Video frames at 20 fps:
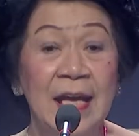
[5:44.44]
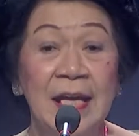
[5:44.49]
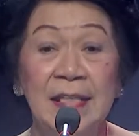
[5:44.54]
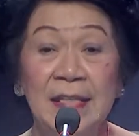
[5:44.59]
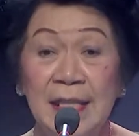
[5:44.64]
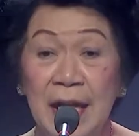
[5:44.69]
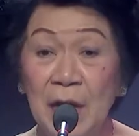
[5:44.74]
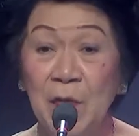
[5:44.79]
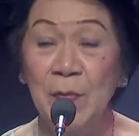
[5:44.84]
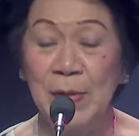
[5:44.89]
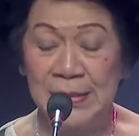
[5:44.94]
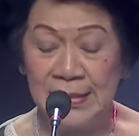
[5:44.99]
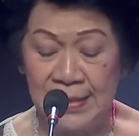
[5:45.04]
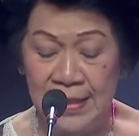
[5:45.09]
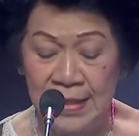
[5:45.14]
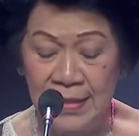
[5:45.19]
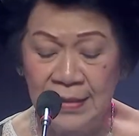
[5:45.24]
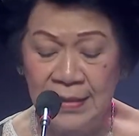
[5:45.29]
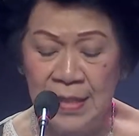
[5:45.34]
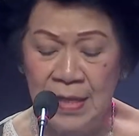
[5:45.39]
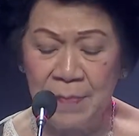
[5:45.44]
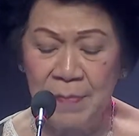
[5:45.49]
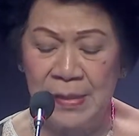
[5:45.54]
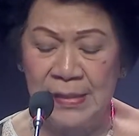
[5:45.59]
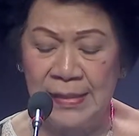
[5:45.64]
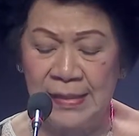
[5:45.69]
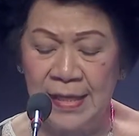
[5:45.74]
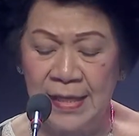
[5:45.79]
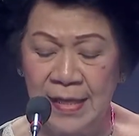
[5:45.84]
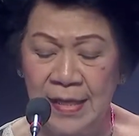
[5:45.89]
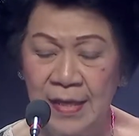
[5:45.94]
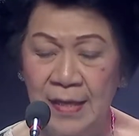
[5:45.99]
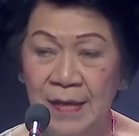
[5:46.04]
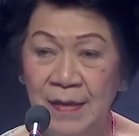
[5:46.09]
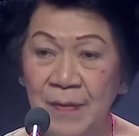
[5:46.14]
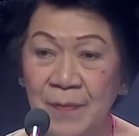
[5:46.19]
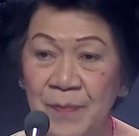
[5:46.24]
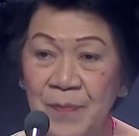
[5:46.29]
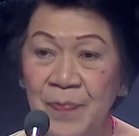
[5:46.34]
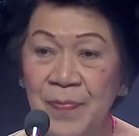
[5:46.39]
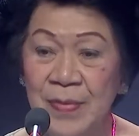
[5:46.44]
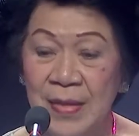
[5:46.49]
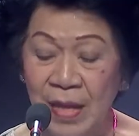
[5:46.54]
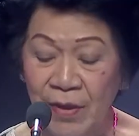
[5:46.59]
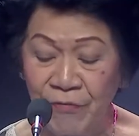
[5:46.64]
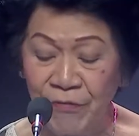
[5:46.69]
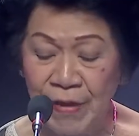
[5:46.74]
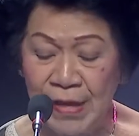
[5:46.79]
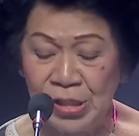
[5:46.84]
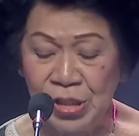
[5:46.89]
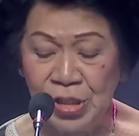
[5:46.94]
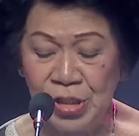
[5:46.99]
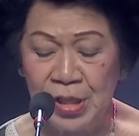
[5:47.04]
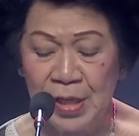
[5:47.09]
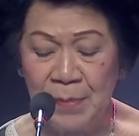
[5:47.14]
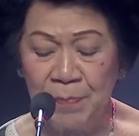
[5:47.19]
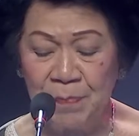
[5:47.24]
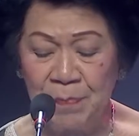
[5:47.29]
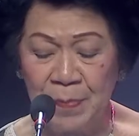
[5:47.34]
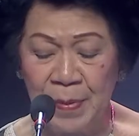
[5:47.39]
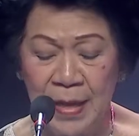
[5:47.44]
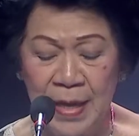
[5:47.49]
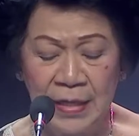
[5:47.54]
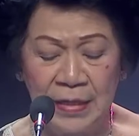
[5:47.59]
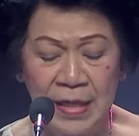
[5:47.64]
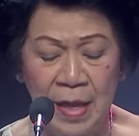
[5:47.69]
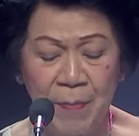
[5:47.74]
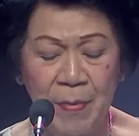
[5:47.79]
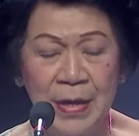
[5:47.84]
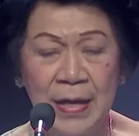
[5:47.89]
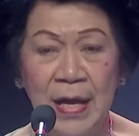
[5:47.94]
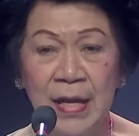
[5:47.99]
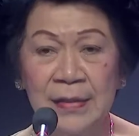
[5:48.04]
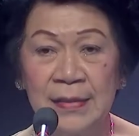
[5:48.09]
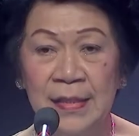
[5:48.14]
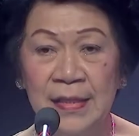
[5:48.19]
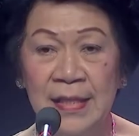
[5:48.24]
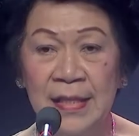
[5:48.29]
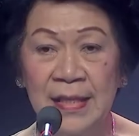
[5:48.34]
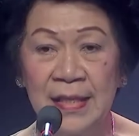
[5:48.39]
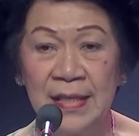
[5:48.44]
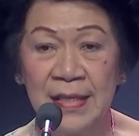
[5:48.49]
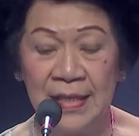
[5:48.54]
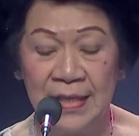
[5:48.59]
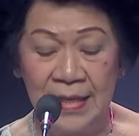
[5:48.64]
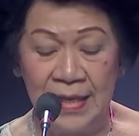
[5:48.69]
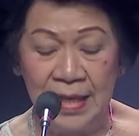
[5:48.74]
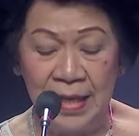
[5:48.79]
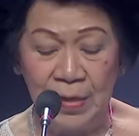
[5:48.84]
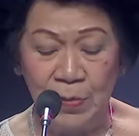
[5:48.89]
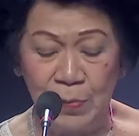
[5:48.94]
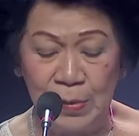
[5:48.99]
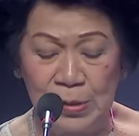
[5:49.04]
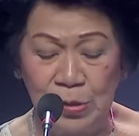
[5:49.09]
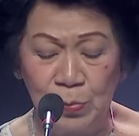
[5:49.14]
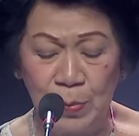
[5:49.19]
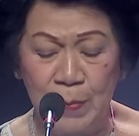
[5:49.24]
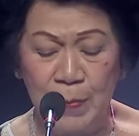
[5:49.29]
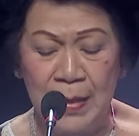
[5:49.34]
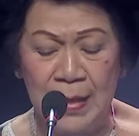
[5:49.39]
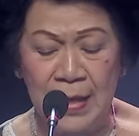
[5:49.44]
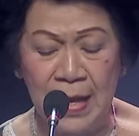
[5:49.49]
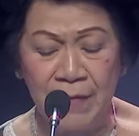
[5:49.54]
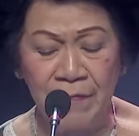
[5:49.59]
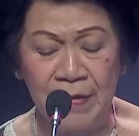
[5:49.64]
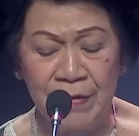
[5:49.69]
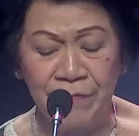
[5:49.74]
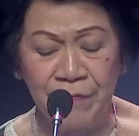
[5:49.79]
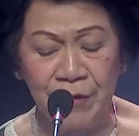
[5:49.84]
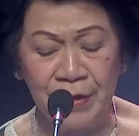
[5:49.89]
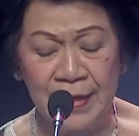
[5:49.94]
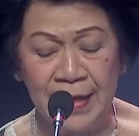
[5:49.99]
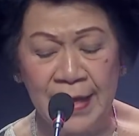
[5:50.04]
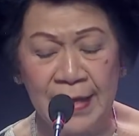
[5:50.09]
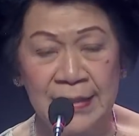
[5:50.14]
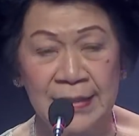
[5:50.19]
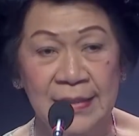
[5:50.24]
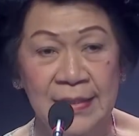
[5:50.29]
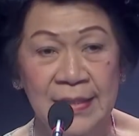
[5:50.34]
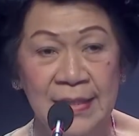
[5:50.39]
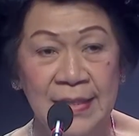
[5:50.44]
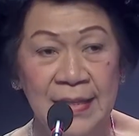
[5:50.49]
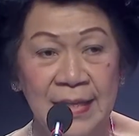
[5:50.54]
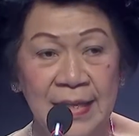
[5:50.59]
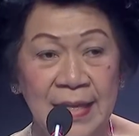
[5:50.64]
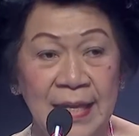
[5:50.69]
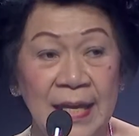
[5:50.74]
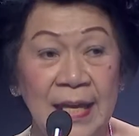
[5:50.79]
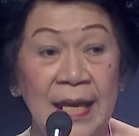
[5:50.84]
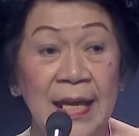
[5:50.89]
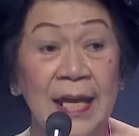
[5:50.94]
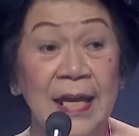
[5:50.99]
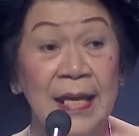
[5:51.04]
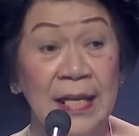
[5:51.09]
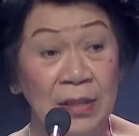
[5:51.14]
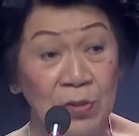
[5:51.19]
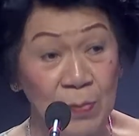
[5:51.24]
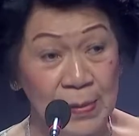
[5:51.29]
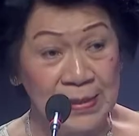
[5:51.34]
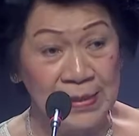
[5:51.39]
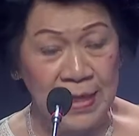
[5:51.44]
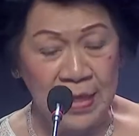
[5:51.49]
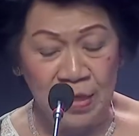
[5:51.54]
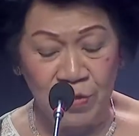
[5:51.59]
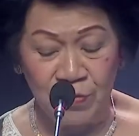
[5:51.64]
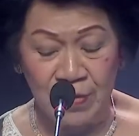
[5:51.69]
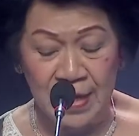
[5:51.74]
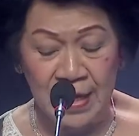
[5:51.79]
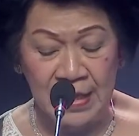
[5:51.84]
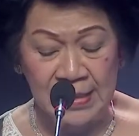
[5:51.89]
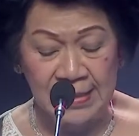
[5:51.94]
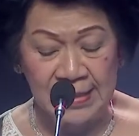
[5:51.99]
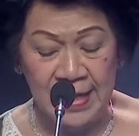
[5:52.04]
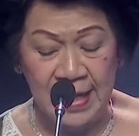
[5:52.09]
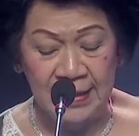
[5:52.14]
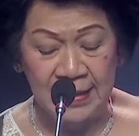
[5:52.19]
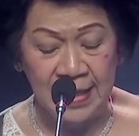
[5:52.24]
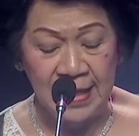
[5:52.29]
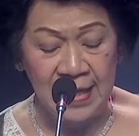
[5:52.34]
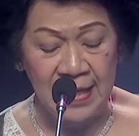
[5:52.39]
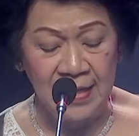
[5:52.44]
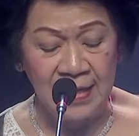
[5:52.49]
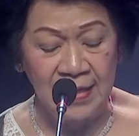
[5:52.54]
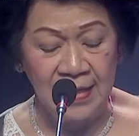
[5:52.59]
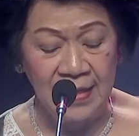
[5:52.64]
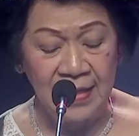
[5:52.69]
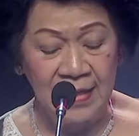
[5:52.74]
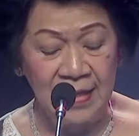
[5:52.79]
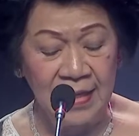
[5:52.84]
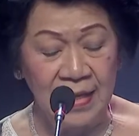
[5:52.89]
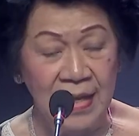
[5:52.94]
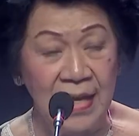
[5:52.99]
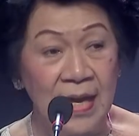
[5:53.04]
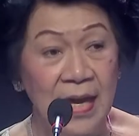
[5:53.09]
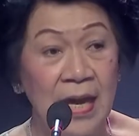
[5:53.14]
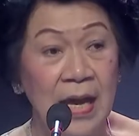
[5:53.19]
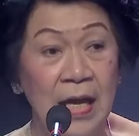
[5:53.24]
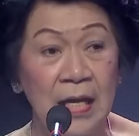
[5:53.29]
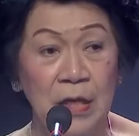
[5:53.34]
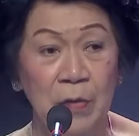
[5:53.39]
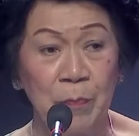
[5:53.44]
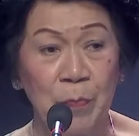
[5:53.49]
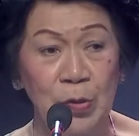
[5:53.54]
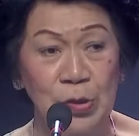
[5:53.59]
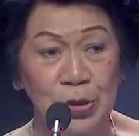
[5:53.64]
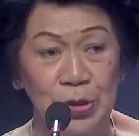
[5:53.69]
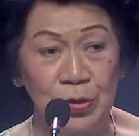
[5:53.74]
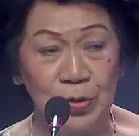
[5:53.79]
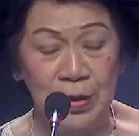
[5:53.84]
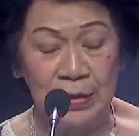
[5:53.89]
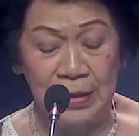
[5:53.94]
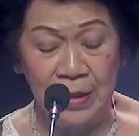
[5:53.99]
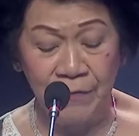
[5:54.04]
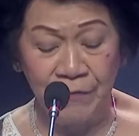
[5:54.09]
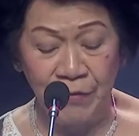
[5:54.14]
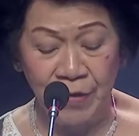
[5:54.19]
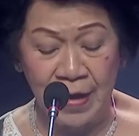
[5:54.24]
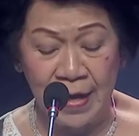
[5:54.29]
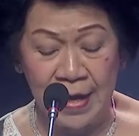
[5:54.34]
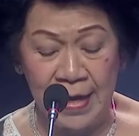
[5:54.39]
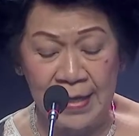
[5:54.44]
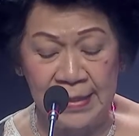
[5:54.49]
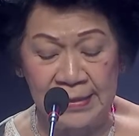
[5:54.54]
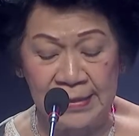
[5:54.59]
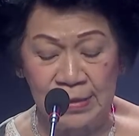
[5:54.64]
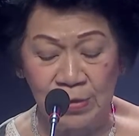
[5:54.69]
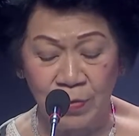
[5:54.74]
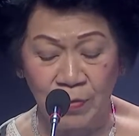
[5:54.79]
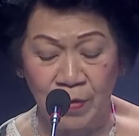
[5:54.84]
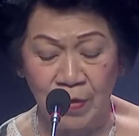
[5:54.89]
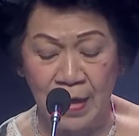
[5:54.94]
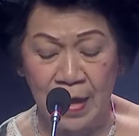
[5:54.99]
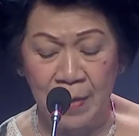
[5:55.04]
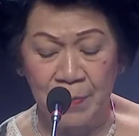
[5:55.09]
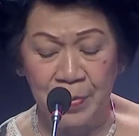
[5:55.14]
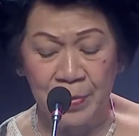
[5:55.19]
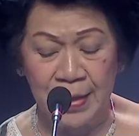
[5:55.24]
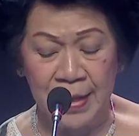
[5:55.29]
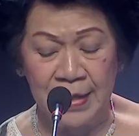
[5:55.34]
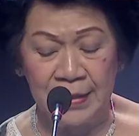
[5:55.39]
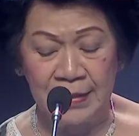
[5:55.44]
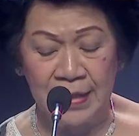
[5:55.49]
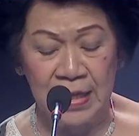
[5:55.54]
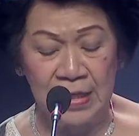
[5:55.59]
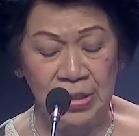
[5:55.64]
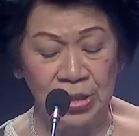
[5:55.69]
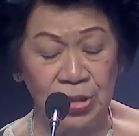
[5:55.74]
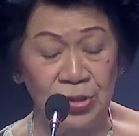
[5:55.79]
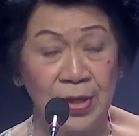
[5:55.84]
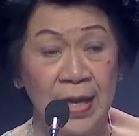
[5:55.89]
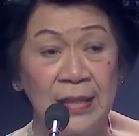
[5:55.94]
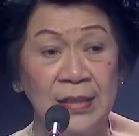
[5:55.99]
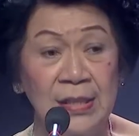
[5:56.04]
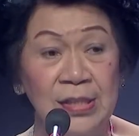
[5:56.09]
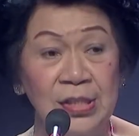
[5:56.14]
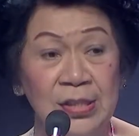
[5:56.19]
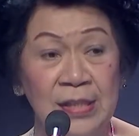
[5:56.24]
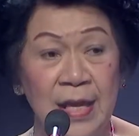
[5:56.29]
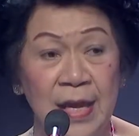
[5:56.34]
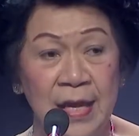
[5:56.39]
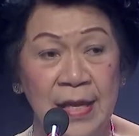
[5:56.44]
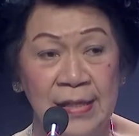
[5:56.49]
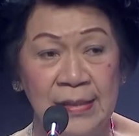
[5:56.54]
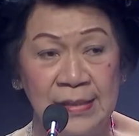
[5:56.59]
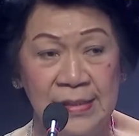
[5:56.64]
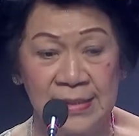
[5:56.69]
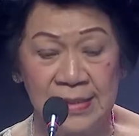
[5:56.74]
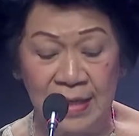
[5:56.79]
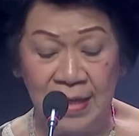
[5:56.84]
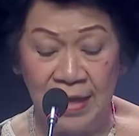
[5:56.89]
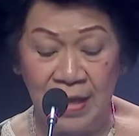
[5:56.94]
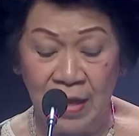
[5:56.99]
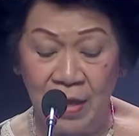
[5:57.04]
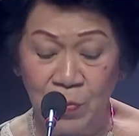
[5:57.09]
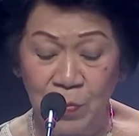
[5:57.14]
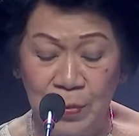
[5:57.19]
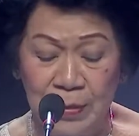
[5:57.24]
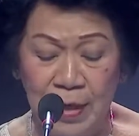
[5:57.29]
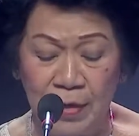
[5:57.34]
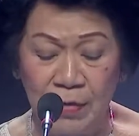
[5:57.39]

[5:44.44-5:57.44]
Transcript: There was intimacy, friendship, and camaraderie, which we will never forget. It was a unique setting, an opportunity for us to collaborate and strategize with our